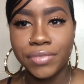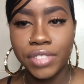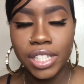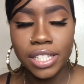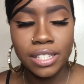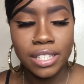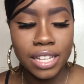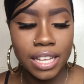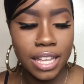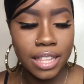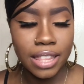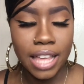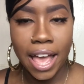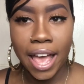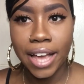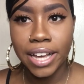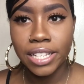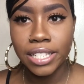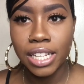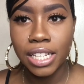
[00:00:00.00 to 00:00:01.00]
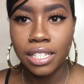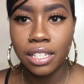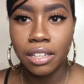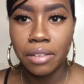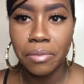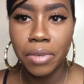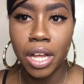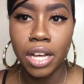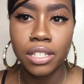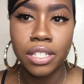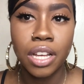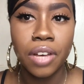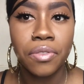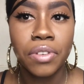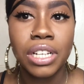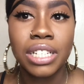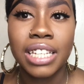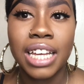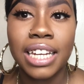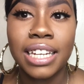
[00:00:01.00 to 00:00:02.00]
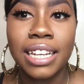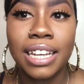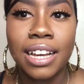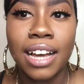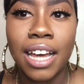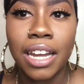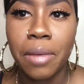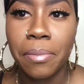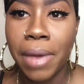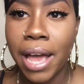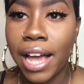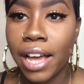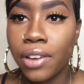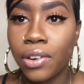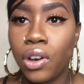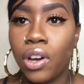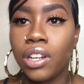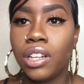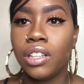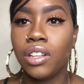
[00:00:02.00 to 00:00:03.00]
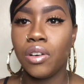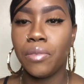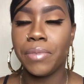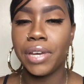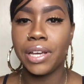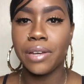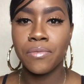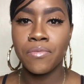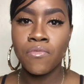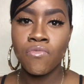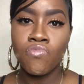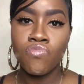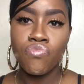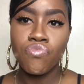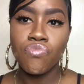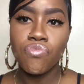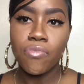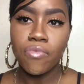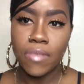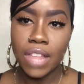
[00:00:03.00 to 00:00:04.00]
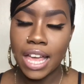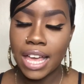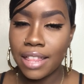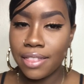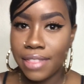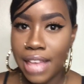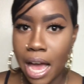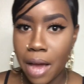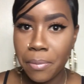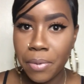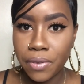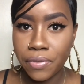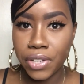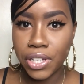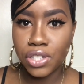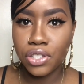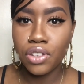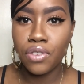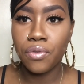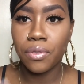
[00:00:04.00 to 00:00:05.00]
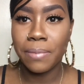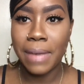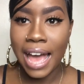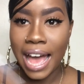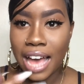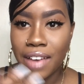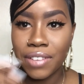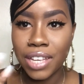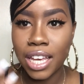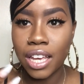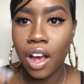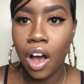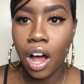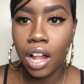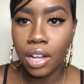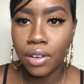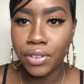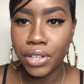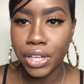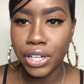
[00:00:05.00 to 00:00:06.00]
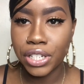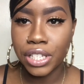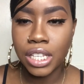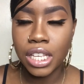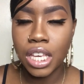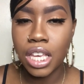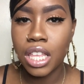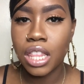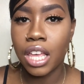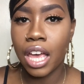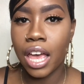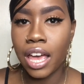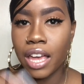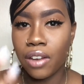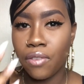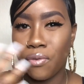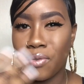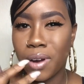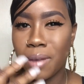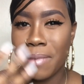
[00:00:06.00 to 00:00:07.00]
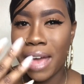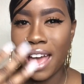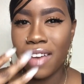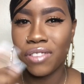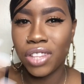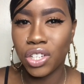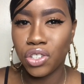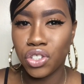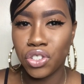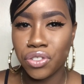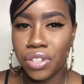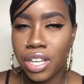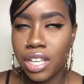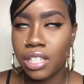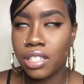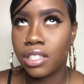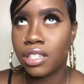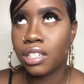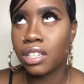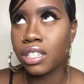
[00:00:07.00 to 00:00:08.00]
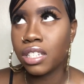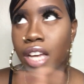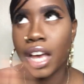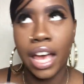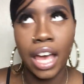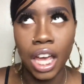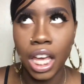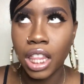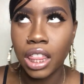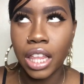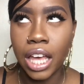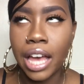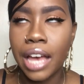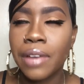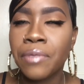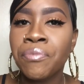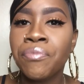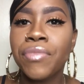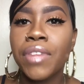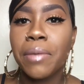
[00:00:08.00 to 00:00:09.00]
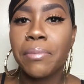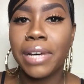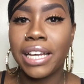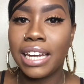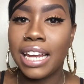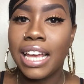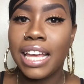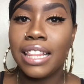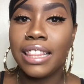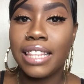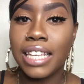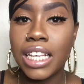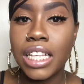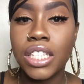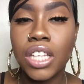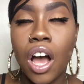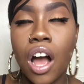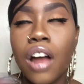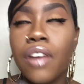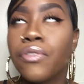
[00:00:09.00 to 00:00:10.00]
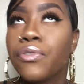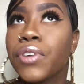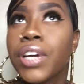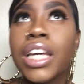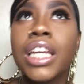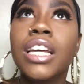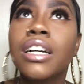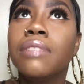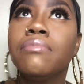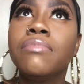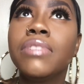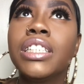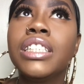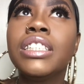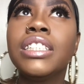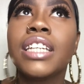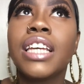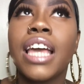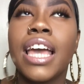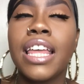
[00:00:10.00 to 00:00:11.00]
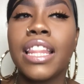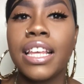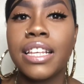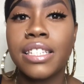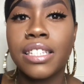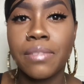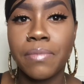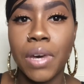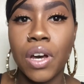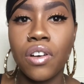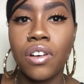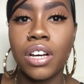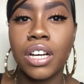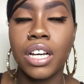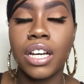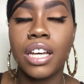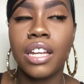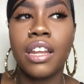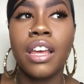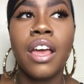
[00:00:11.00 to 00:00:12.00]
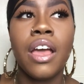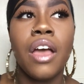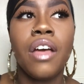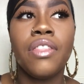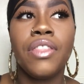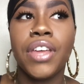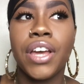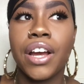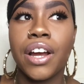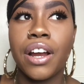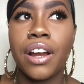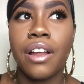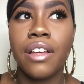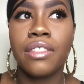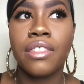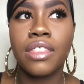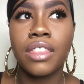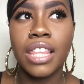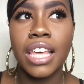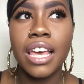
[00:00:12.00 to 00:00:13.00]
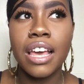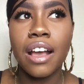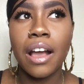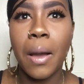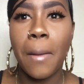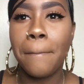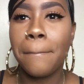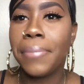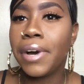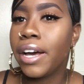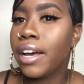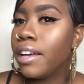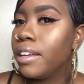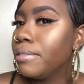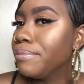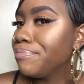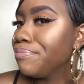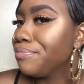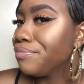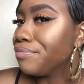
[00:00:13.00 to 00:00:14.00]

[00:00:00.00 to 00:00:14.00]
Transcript: just to get the excess lip gloss off because i did kind of pack it on a little bit and that prevents you from having it all over your teeth and from having those strings because I hate that. But these are freaking amazing and they smell good. They're thick, but